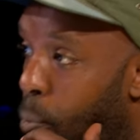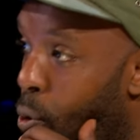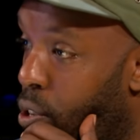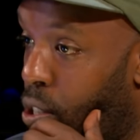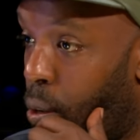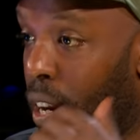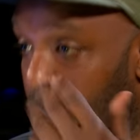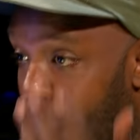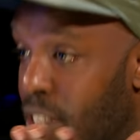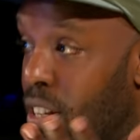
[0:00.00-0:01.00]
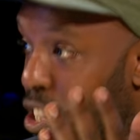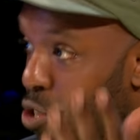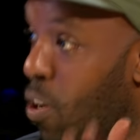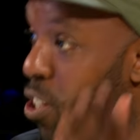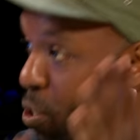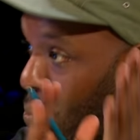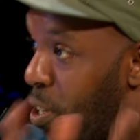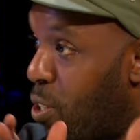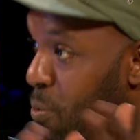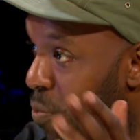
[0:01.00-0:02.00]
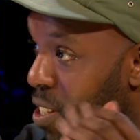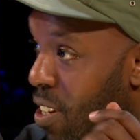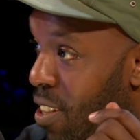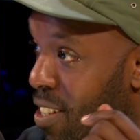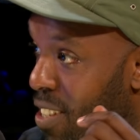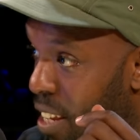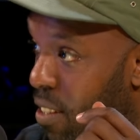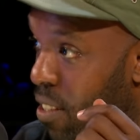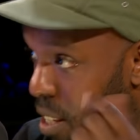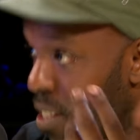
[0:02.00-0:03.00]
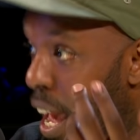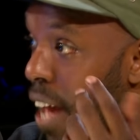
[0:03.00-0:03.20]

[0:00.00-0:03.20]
important to you? I'd imagine that struck you when you visited this this